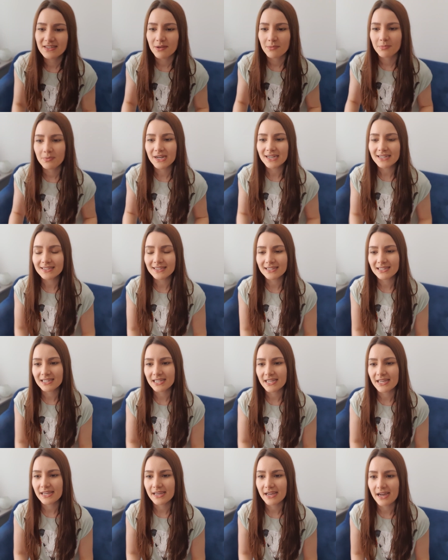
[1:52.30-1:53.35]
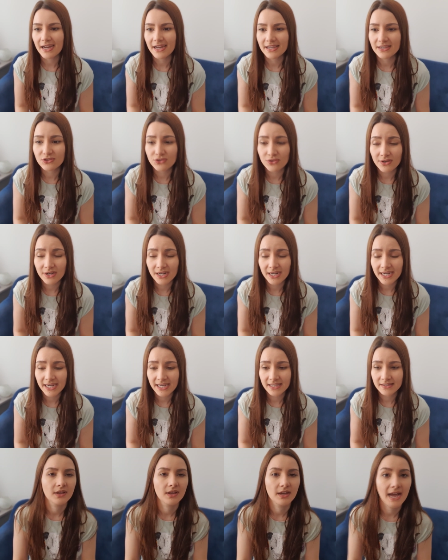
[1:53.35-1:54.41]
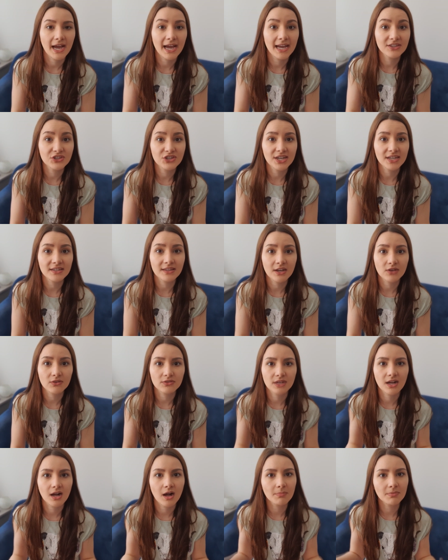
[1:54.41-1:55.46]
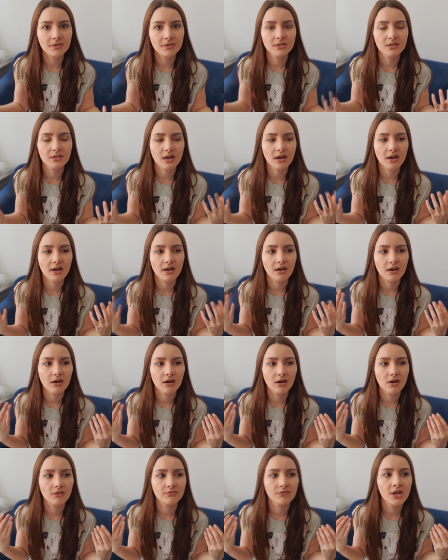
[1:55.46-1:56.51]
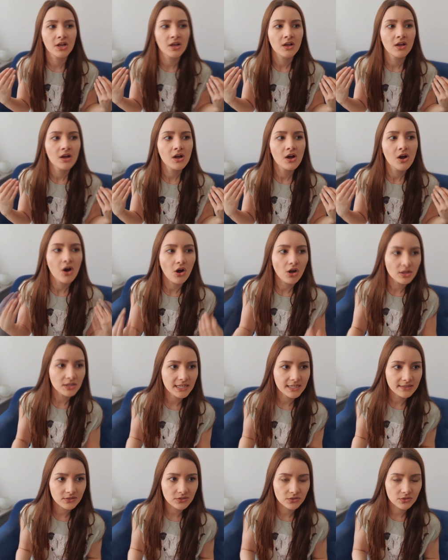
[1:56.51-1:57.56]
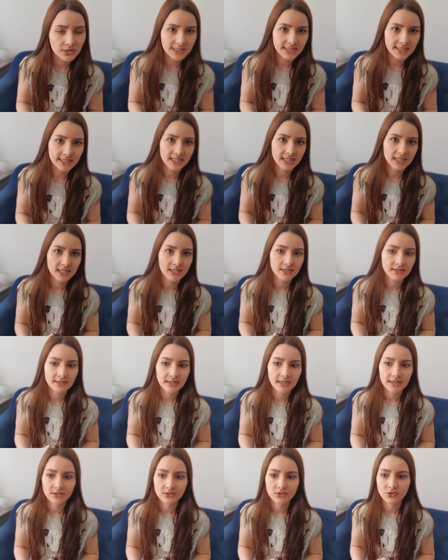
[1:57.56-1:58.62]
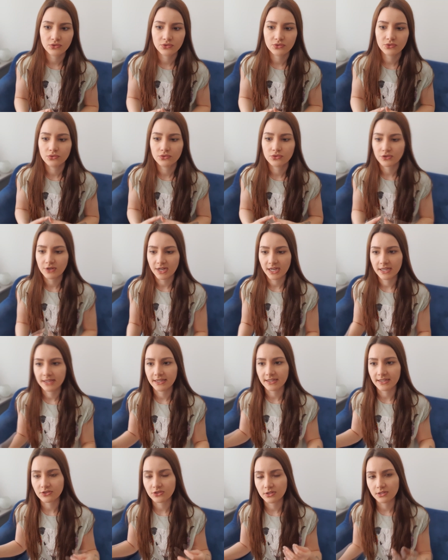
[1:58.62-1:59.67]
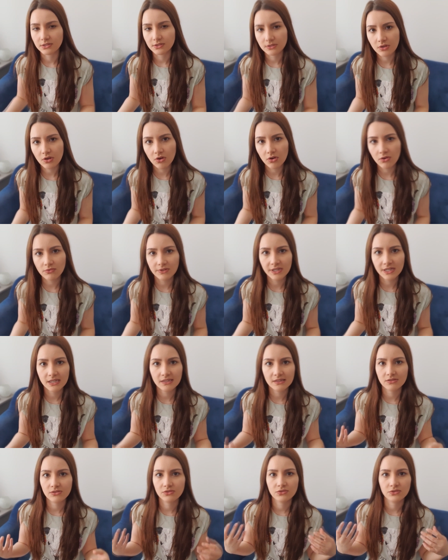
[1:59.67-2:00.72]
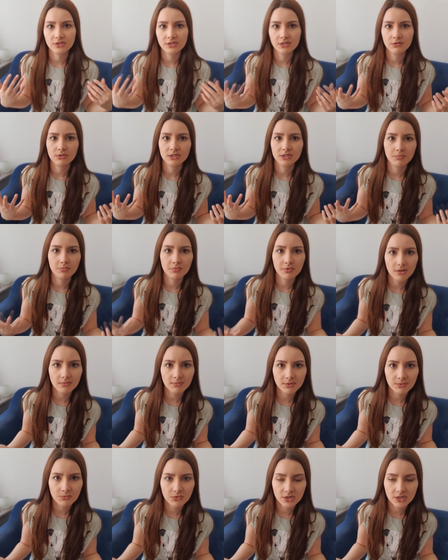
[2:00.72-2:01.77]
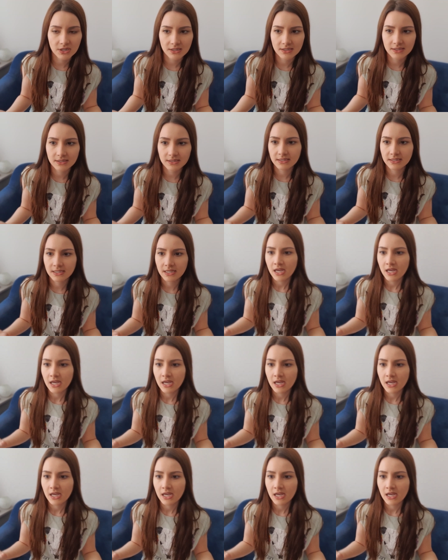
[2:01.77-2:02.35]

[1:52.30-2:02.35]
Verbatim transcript: Practically, I checked out a couple of online sources as to try and actually solve it, to see what the problem was.